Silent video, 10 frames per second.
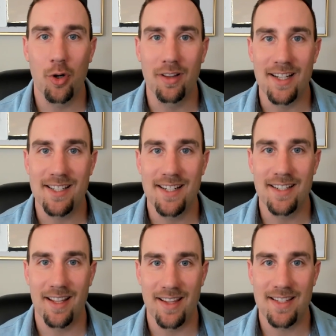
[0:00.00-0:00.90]
enjoyed
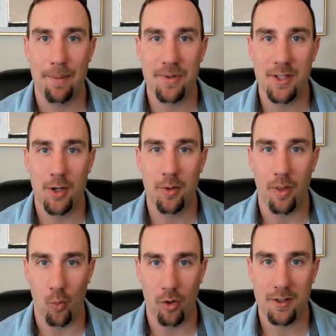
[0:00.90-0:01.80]
listening to this
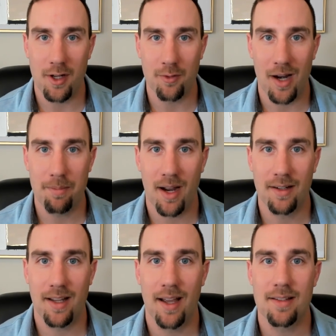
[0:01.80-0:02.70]
episode of the Work Done Right
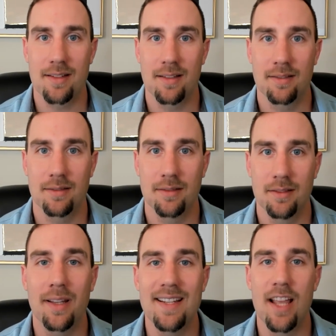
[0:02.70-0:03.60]
podcast.
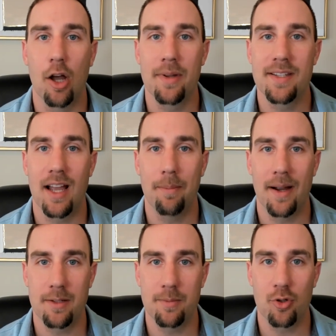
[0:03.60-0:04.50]
Please help us
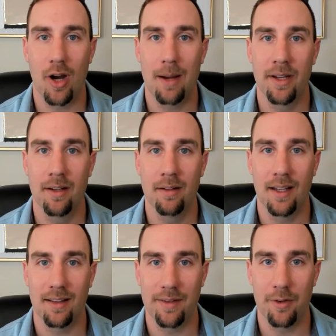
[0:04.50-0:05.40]
out by subscribing
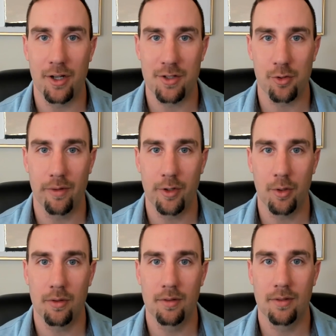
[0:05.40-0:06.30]
and leaving us a
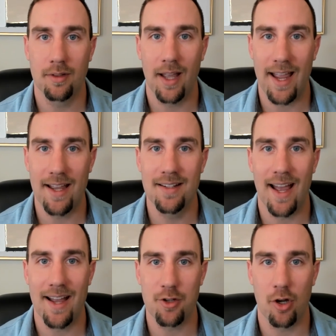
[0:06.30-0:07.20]
review. And
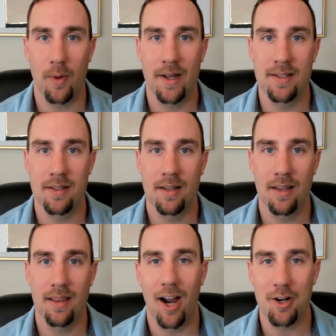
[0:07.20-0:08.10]
as always.
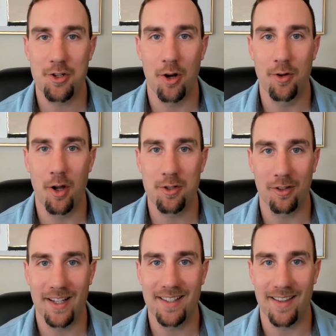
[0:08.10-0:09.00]
Our show notes
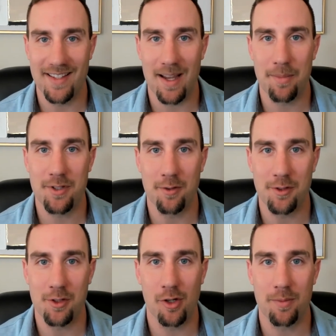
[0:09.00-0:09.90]
are linked in this
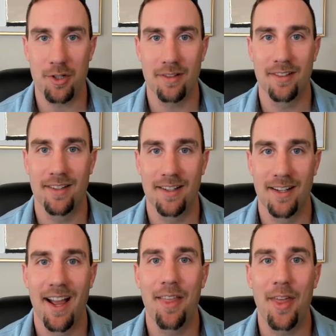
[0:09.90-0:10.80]
episode's description.
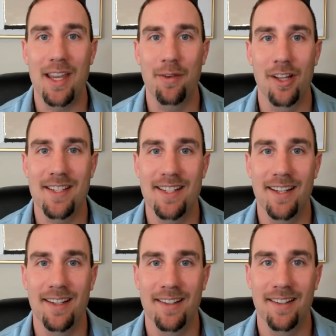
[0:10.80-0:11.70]
Thank you for
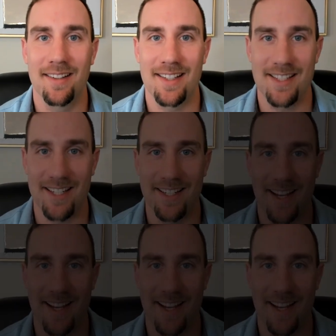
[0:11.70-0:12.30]
listening and see